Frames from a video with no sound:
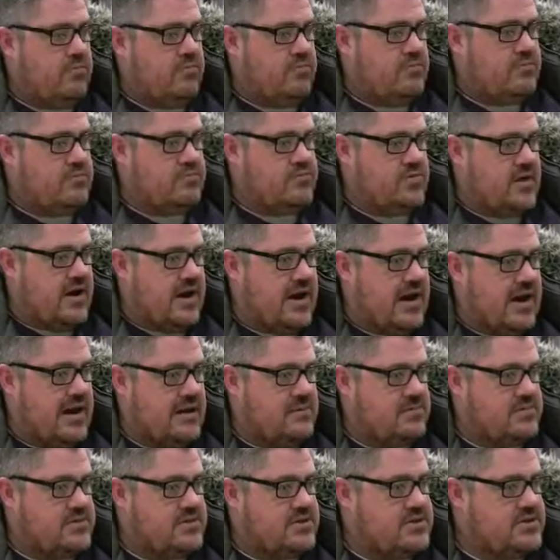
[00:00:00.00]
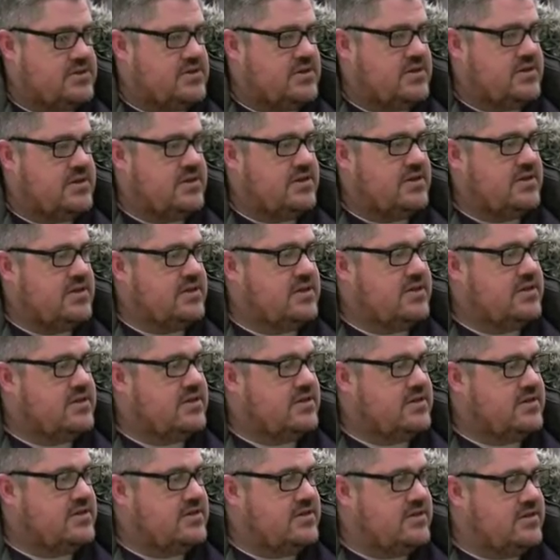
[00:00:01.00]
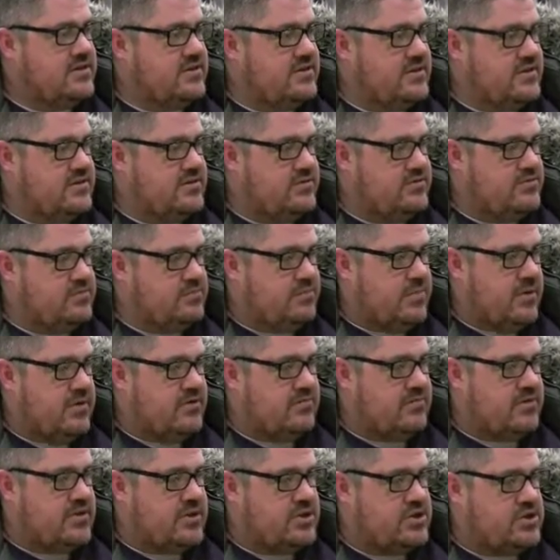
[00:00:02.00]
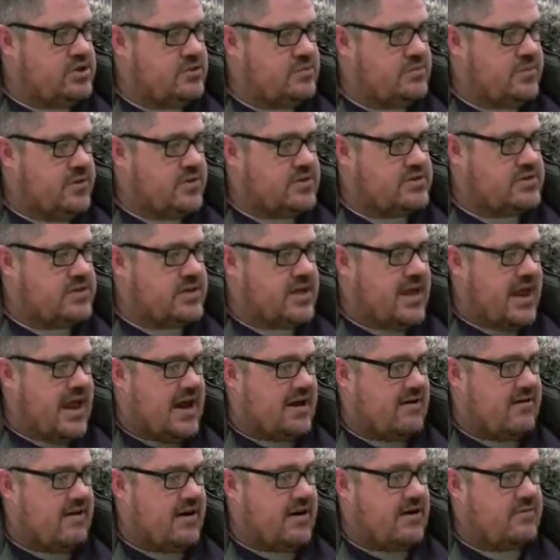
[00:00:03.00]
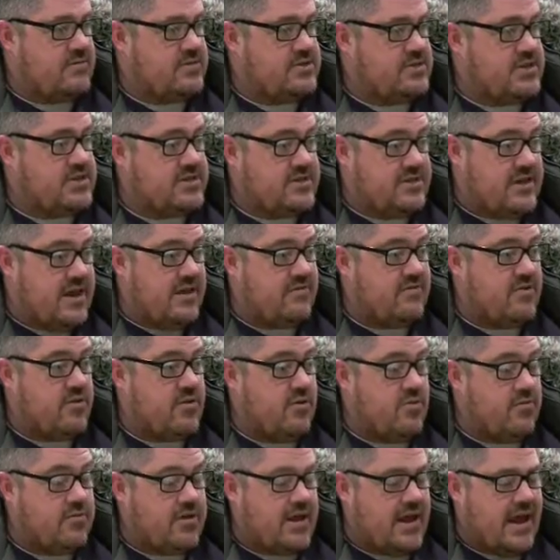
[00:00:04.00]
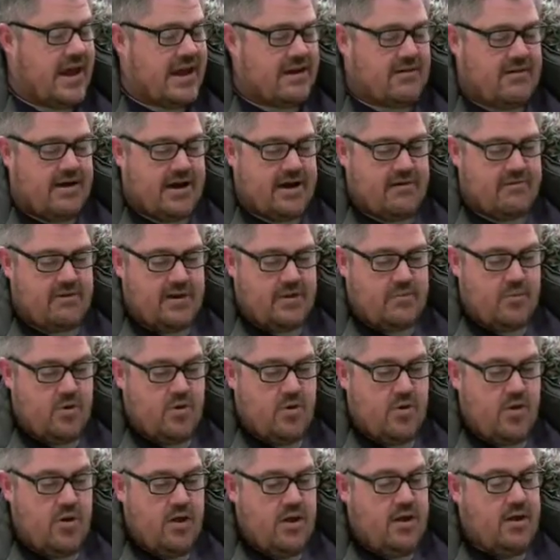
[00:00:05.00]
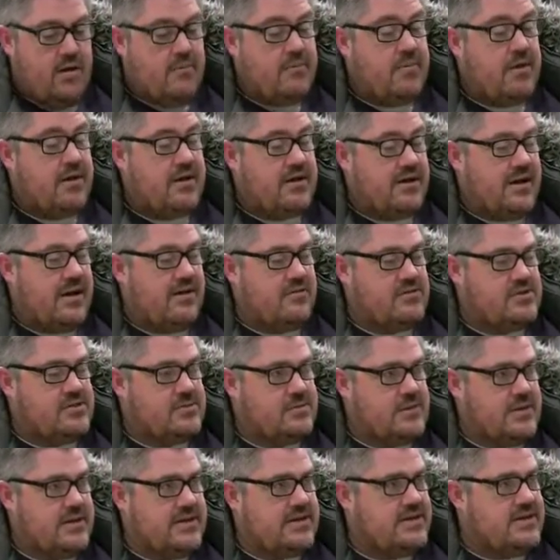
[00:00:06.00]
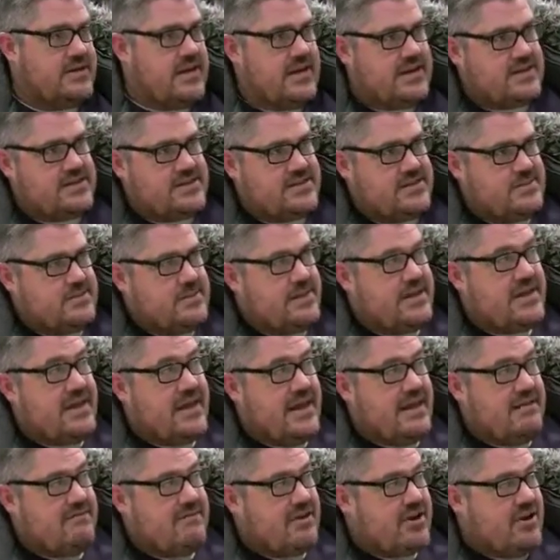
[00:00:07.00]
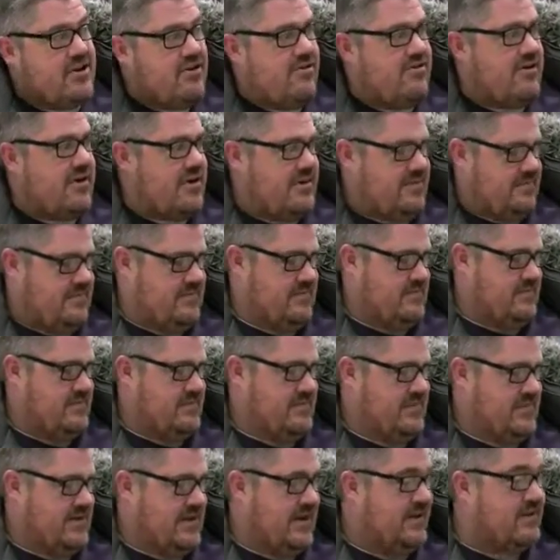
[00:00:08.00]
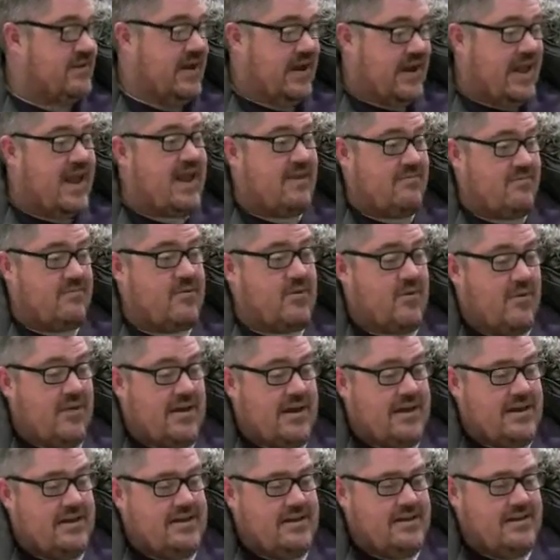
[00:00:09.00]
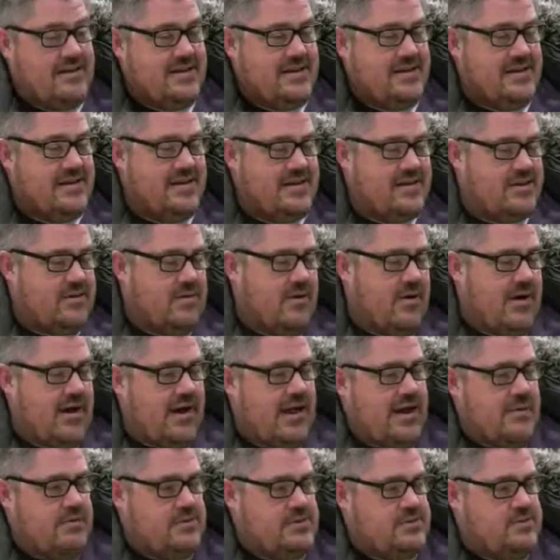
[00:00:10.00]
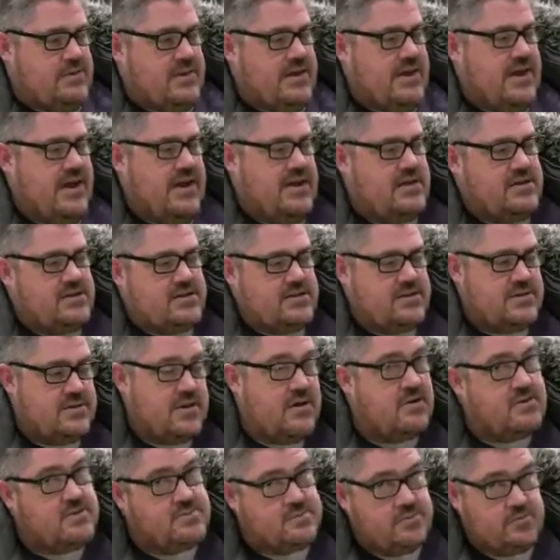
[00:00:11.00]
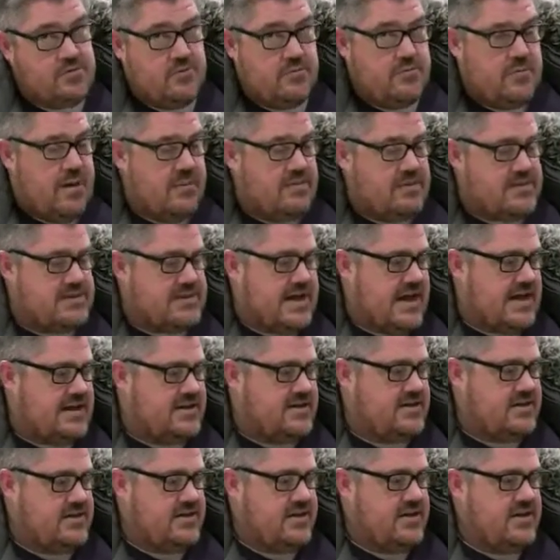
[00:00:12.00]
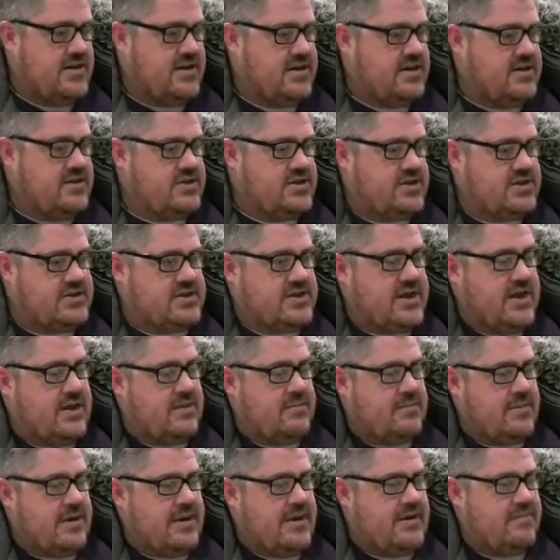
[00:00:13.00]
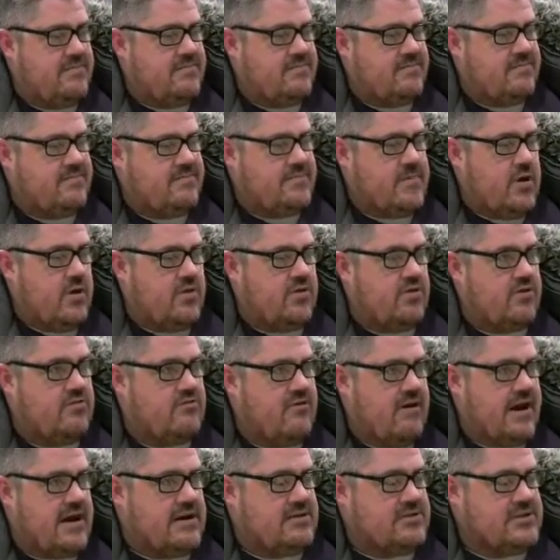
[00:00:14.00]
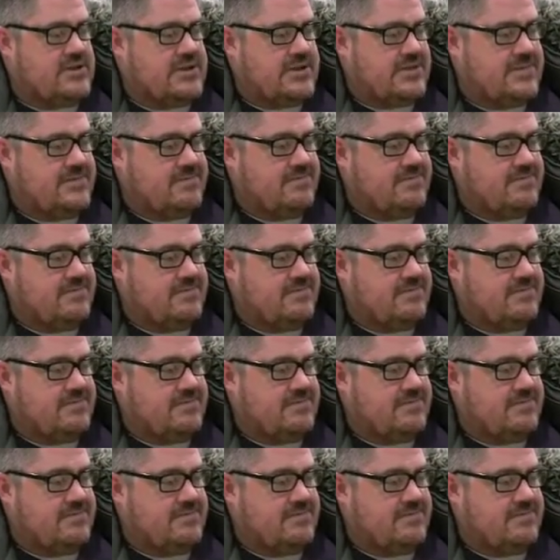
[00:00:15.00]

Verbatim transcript: or perhaps bothering the jukebox at the Cat Cracker, which isn't even called the Cat Cracker anymore. But no, to be, yes, to be here in Corringham, I am quite quite happy to be here. And I was brought mum and dad just to keep me on the ground.